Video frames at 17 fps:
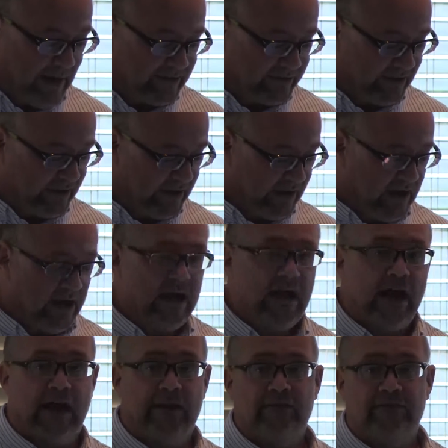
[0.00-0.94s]
better,
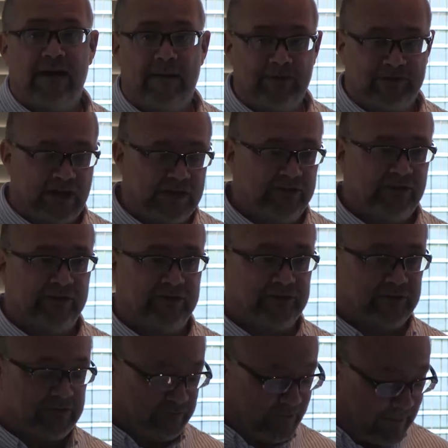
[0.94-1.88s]
and the
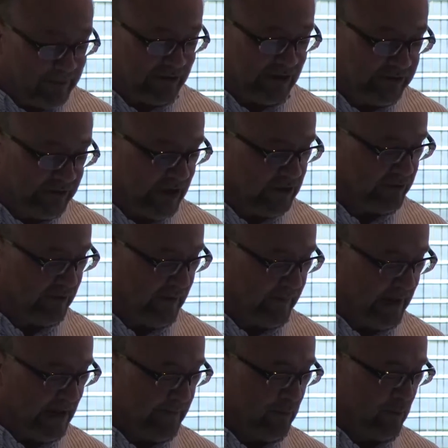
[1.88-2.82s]
representation
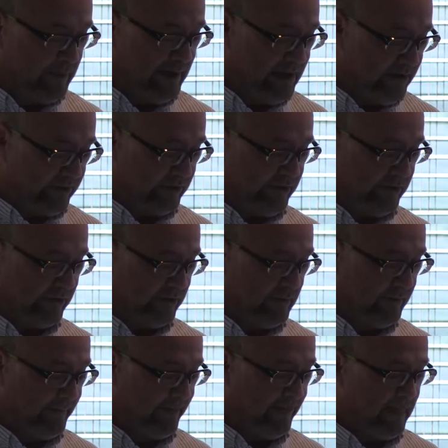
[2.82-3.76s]
of the people will be listened
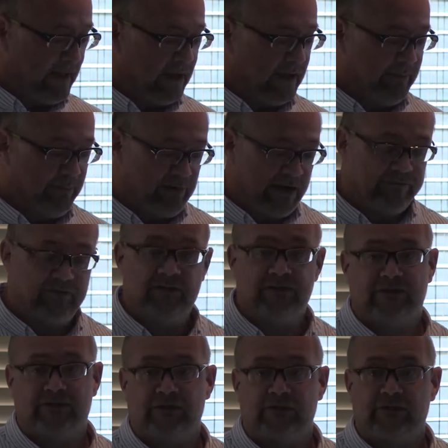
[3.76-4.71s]
to in
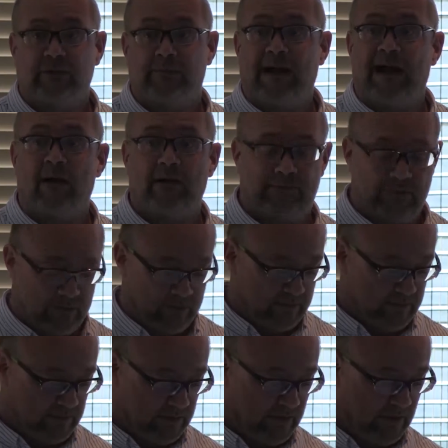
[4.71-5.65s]
preference to powerful
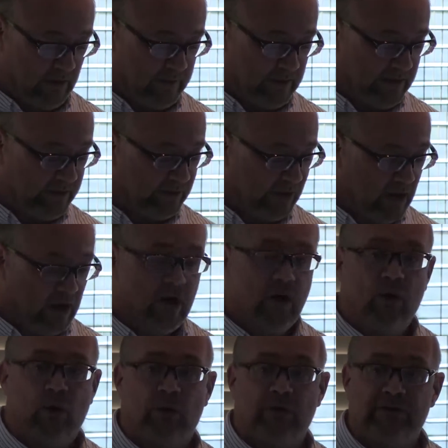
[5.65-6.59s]
lobbies
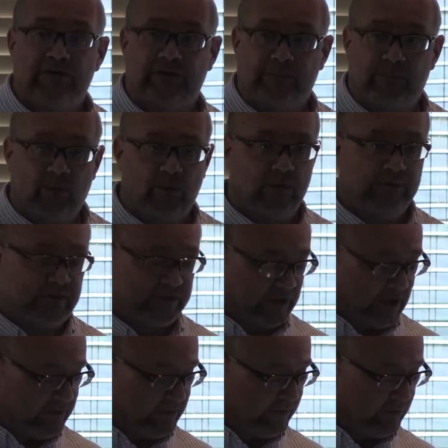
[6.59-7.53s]
or in support of the
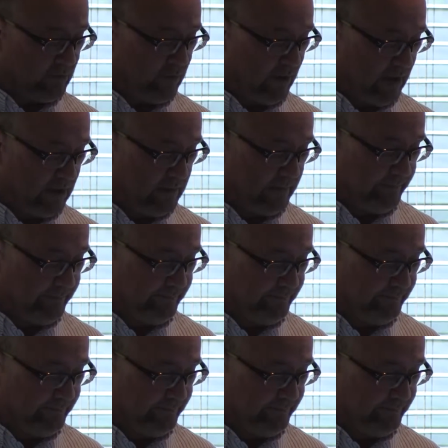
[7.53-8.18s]
status quo.